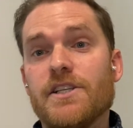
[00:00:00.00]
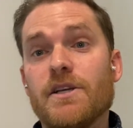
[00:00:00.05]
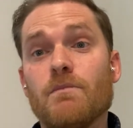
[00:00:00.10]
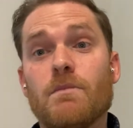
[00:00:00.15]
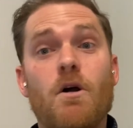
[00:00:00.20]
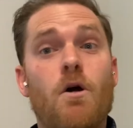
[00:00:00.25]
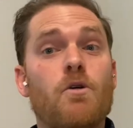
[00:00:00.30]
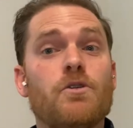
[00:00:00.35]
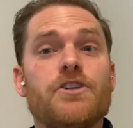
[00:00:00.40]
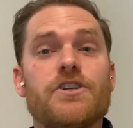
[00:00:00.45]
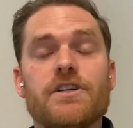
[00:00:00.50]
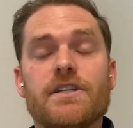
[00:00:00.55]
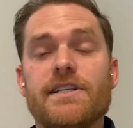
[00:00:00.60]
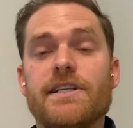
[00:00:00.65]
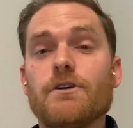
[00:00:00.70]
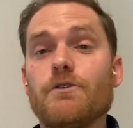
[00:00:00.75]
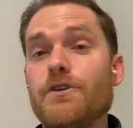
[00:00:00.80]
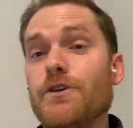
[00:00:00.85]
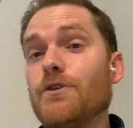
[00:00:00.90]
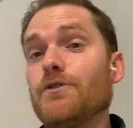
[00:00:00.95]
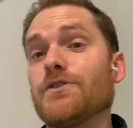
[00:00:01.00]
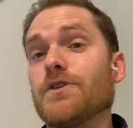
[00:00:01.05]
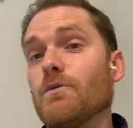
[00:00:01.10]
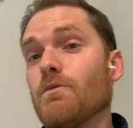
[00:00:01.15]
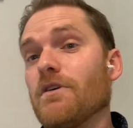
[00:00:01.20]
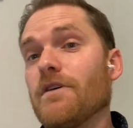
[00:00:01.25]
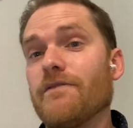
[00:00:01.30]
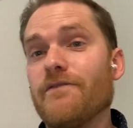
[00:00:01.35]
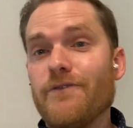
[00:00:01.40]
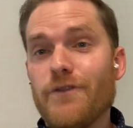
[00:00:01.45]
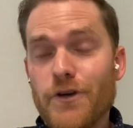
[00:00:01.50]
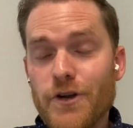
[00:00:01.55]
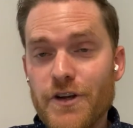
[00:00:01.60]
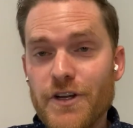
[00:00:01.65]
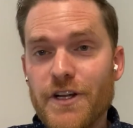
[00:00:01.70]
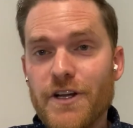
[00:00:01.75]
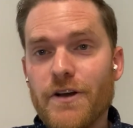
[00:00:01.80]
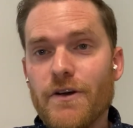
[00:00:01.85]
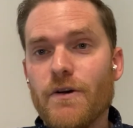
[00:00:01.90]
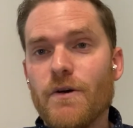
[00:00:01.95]
cultures still use the word
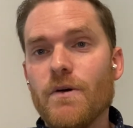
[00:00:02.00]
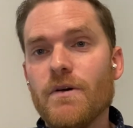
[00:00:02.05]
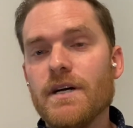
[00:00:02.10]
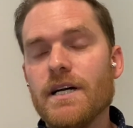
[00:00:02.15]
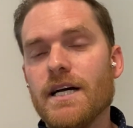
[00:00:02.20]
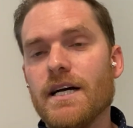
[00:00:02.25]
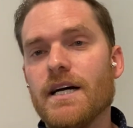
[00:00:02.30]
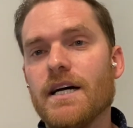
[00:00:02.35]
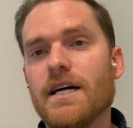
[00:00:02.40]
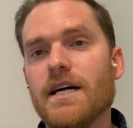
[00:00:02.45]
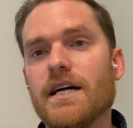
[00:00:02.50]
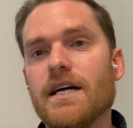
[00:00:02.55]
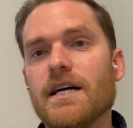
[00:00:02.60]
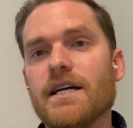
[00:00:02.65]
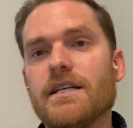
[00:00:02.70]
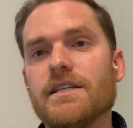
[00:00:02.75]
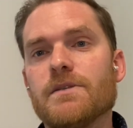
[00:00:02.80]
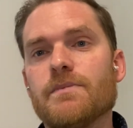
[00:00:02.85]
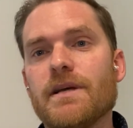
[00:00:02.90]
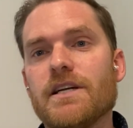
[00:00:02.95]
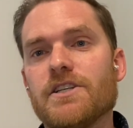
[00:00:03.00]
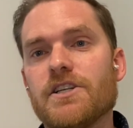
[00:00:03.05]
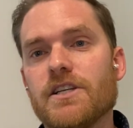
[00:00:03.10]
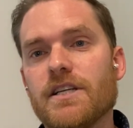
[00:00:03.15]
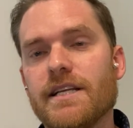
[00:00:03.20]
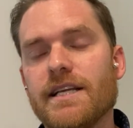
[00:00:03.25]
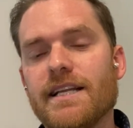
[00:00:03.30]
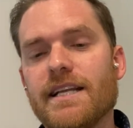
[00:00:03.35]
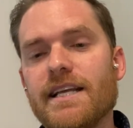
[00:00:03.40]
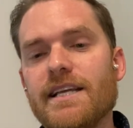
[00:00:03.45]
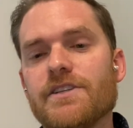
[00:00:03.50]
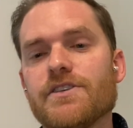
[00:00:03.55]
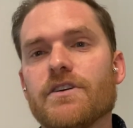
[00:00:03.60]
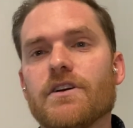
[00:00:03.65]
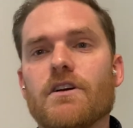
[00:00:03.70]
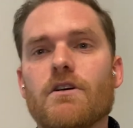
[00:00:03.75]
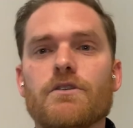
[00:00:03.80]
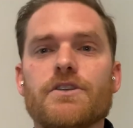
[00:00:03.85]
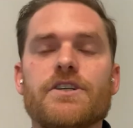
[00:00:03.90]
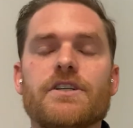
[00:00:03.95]
vertigo, especially in the Eastern
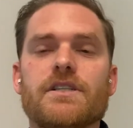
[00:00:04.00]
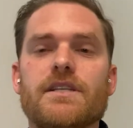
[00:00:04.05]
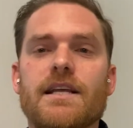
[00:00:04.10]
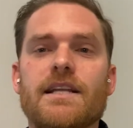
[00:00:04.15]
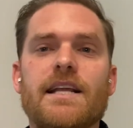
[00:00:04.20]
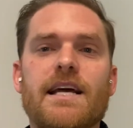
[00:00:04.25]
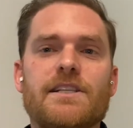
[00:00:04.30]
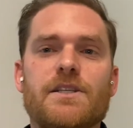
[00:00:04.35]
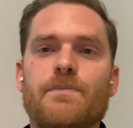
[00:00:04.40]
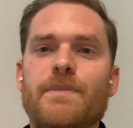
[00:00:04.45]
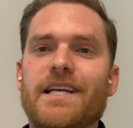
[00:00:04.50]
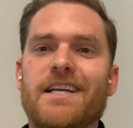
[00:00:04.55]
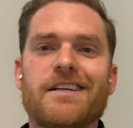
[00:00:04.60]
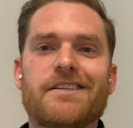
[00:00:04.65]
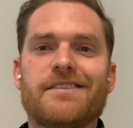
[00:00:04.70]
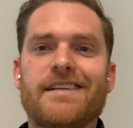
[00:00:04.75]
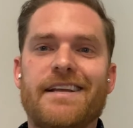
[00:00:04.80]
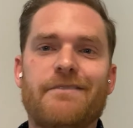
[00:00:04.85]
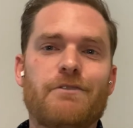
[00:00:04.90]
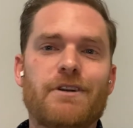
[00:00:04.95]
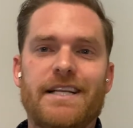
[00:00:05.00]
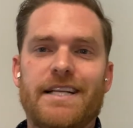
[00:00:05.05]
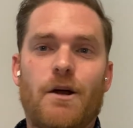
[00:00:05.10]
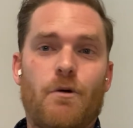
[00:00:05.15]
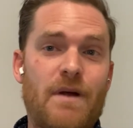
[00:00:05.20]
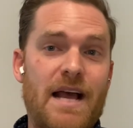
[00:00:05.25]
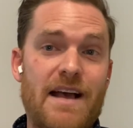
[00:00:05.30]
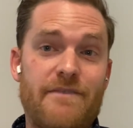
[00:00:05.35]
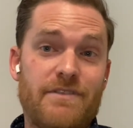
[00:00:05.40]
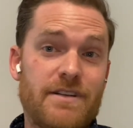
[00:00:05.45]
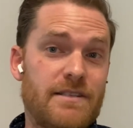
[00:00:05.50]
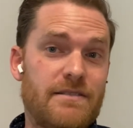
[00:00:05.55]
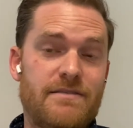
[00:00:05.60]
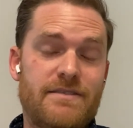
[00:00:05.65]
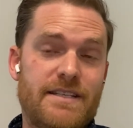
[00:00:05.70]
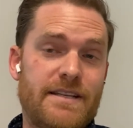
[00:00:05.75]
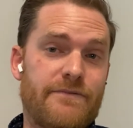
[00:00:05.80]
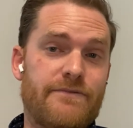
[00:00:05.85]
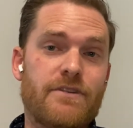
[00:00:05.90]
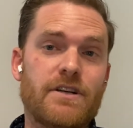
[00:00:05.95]
cultures, and that's because they really don't have a
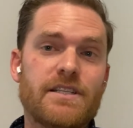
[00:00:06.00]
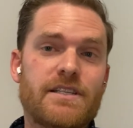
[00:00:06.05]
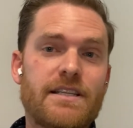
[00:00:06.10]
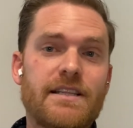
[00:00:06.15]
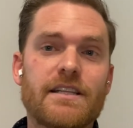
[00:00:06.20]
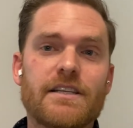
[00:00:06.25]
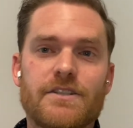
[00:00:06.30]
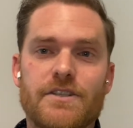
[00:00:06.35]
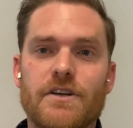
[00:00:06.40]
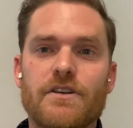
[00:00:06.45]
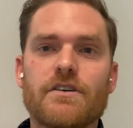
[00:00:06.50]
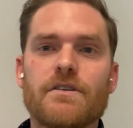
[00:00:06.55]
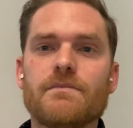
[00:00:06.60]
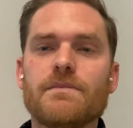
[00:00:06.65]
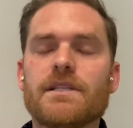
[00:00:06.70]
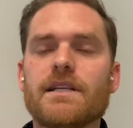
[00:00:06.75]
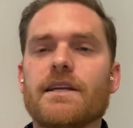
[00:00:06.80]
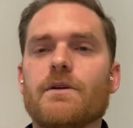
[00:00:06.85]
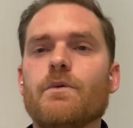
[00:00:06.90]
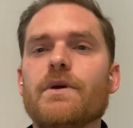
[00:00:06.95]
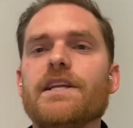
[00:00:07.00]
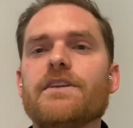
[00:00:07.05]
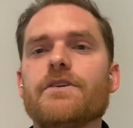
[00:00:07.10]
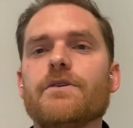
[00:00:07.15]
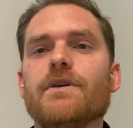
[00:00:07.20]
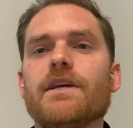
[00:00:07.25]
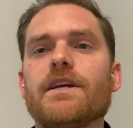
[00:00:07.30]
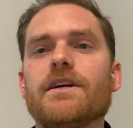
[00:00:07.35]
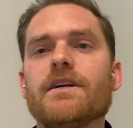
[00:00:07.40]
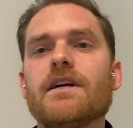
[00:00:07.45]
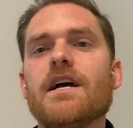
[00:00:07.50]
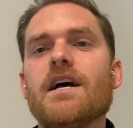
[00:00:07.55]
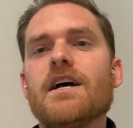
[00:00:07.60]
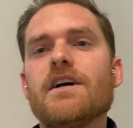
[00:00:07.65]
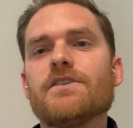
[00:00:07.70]
difference in the terms like we do here.